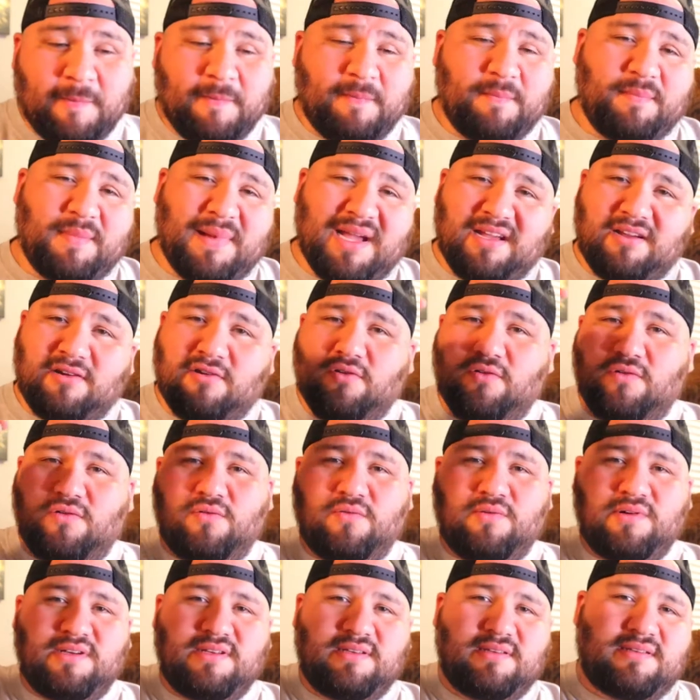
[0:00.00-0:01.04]
My goal
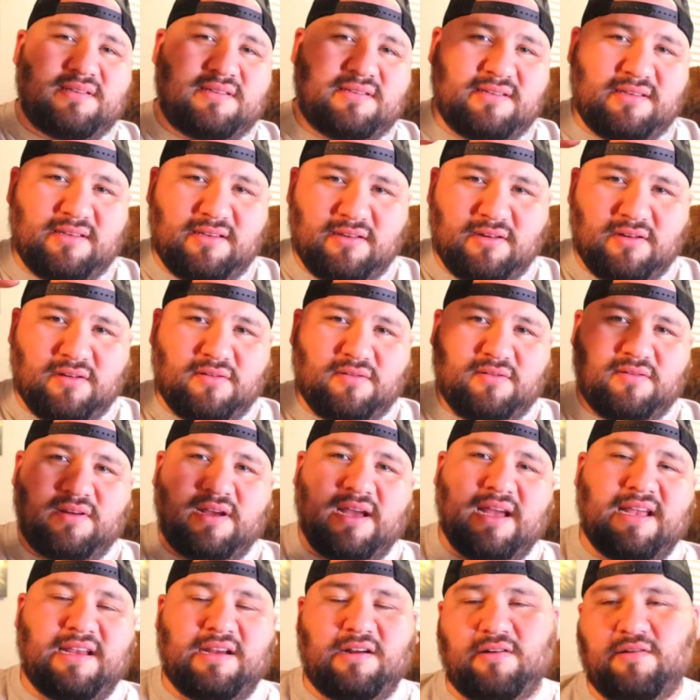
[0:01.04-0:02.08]
was,
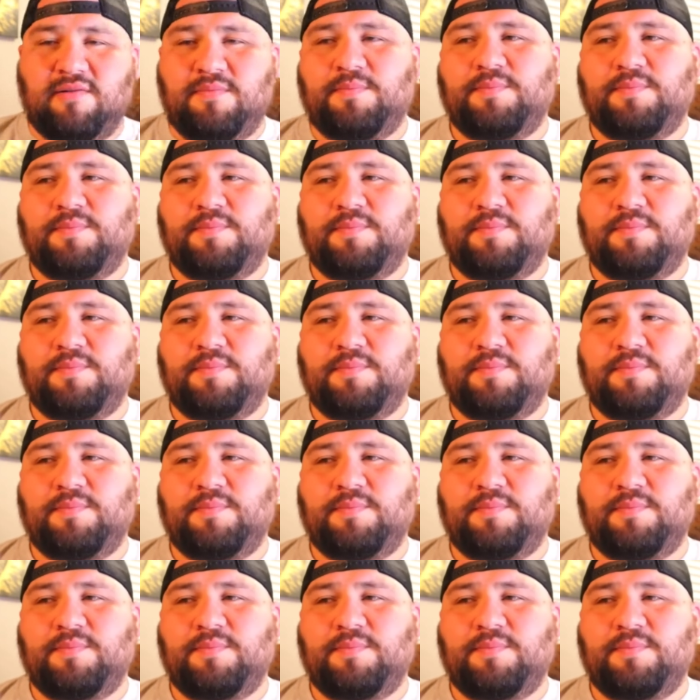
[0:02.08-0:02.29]
higher,